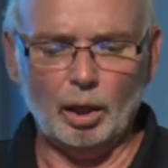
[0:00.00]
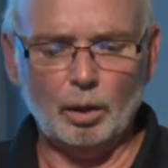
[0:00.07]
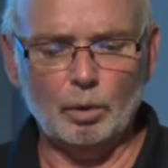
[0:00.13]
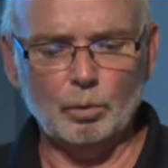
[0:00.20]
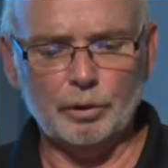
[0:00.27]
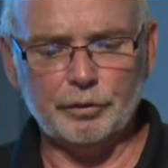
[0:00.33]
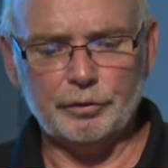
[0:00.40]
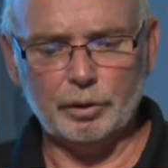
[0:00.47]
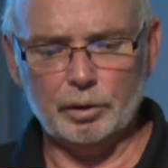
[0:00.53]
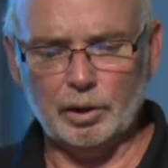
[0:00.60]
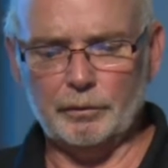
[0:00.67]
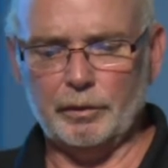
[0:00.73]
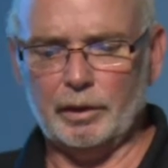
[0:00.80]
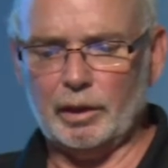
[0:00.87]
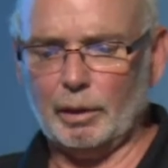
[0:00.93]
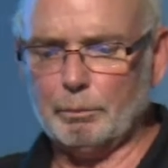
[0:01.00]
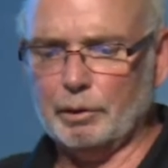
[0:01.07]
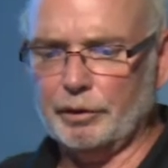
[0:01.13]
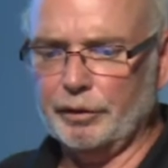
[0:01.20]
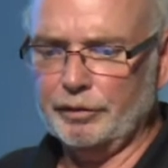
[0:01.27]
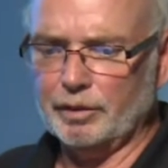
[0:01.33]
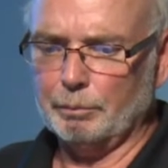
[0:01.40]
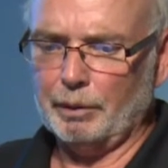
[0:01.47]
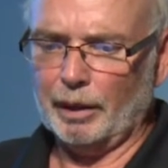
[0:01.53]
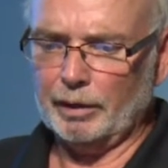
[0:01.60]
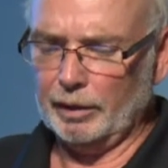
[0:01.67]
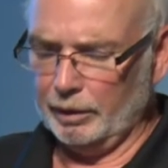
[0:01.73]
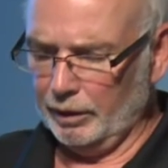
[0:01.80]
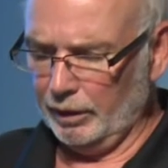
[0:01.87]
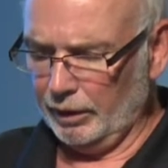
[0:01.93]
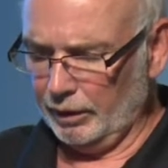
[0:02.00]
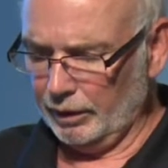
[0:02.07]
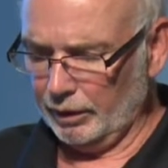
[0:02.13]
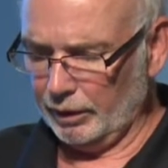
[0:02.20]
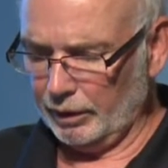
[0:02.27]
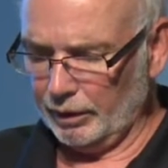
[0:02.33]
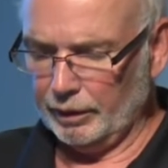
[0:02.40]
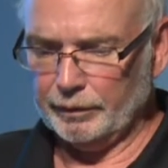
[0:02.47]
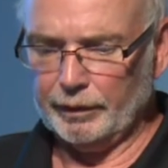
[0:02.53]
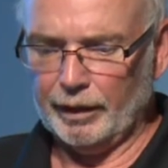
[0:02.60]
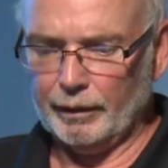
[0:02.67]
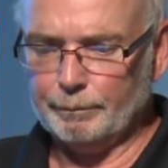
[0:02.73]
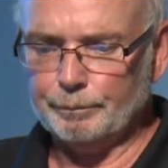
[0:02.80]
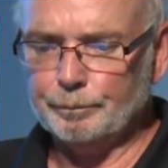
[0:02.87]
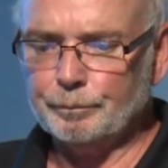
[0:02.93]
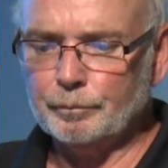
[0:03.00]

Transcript: who were still living that participated in that.